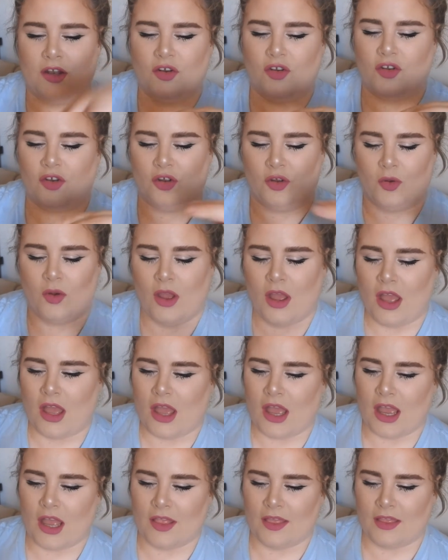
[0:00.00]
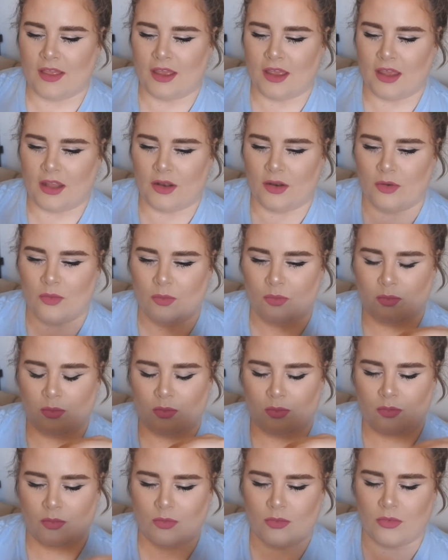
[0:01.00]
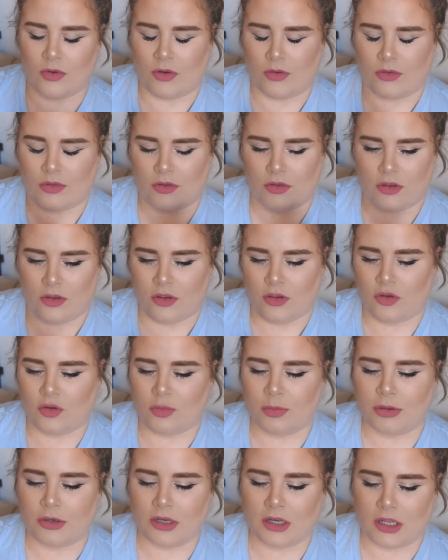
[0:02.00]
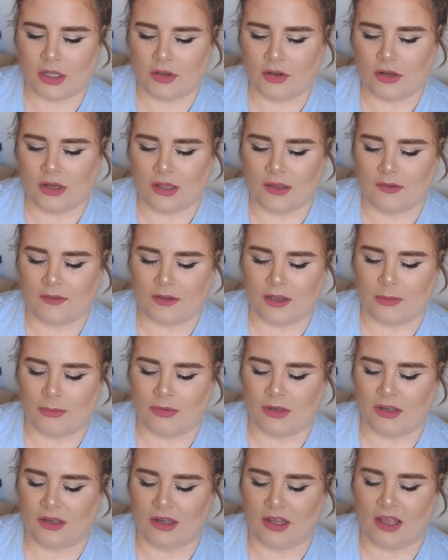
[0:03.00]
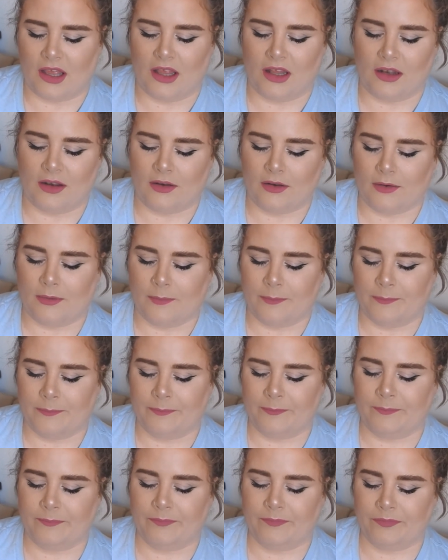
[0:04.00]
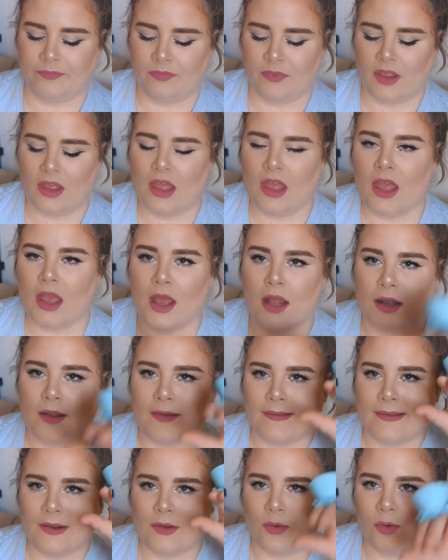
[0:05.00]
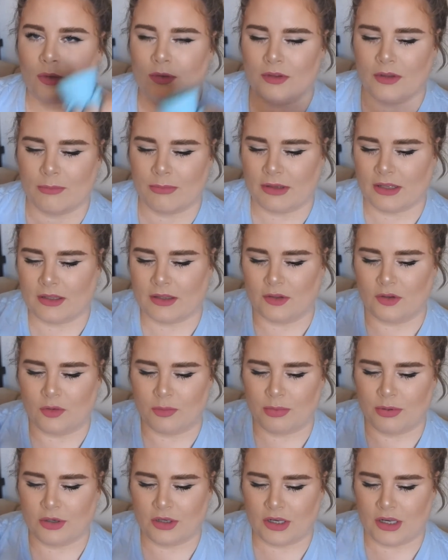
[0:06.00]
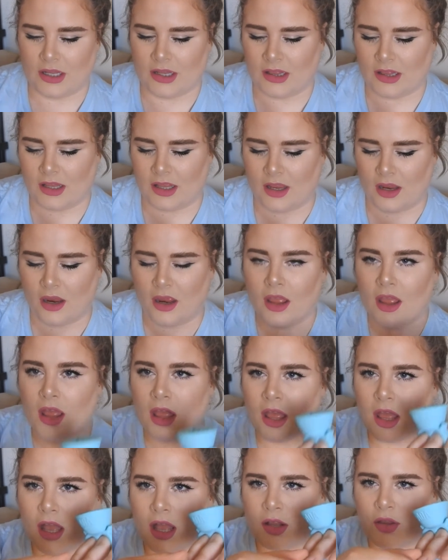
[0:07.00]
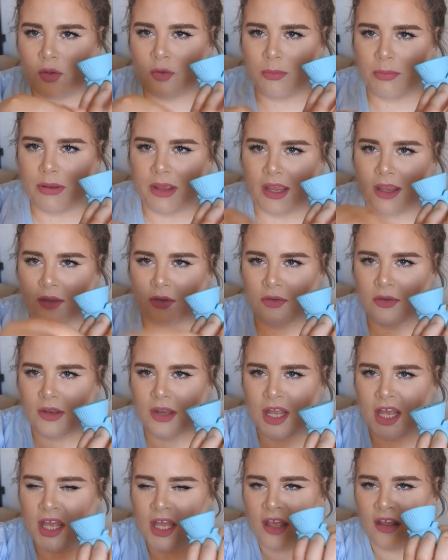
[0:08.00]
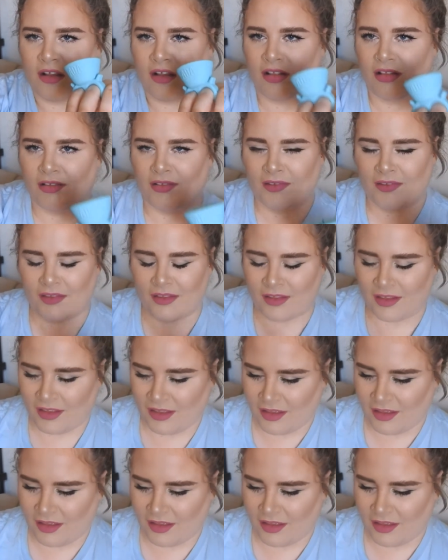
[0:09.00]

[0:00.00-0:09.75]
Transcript: into, and then so you'd put it on your less dominant hand, and instead of holding the bottle, you put it in there and you paint your nails.